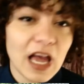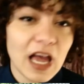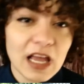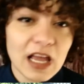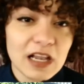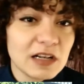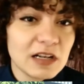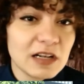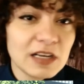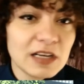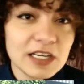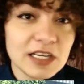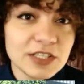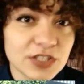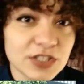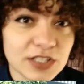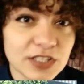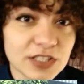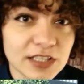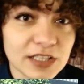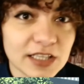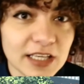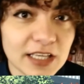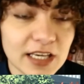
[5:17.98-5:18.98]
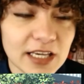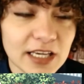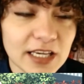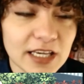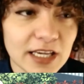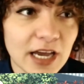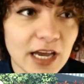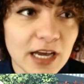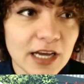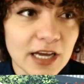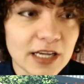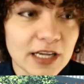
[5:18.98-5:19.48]
Literally,
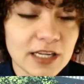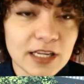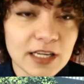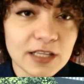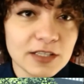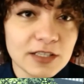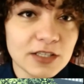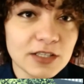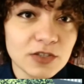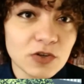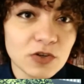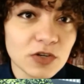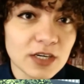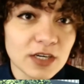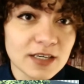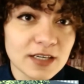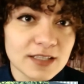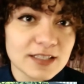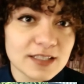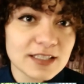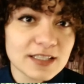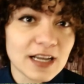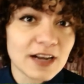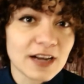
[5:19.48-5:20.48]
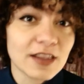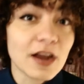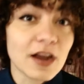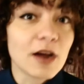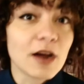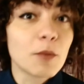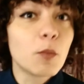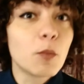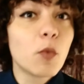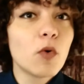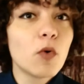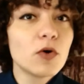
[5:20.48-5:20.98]
I did not understand their
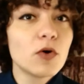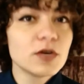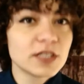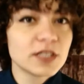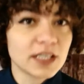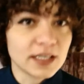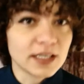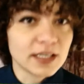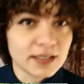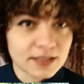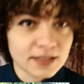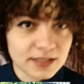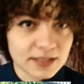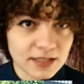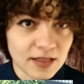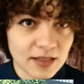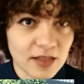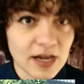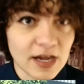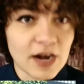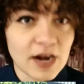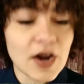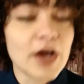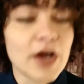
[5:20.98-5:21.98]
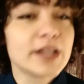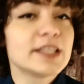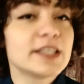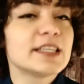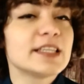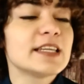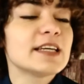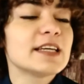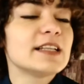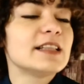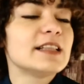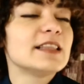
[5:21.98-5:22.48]
importance in there
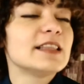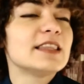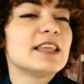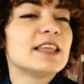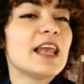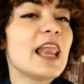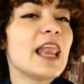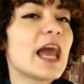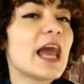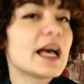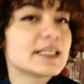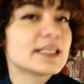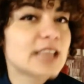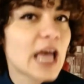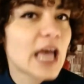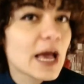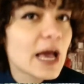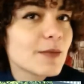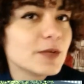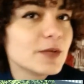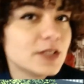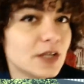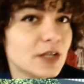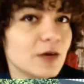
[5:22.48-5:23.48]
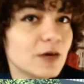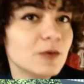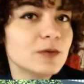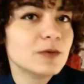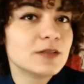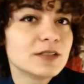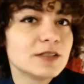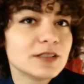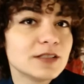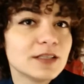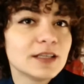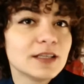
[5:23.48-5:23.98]
until the last
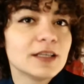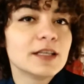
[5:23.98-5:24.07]
episodes.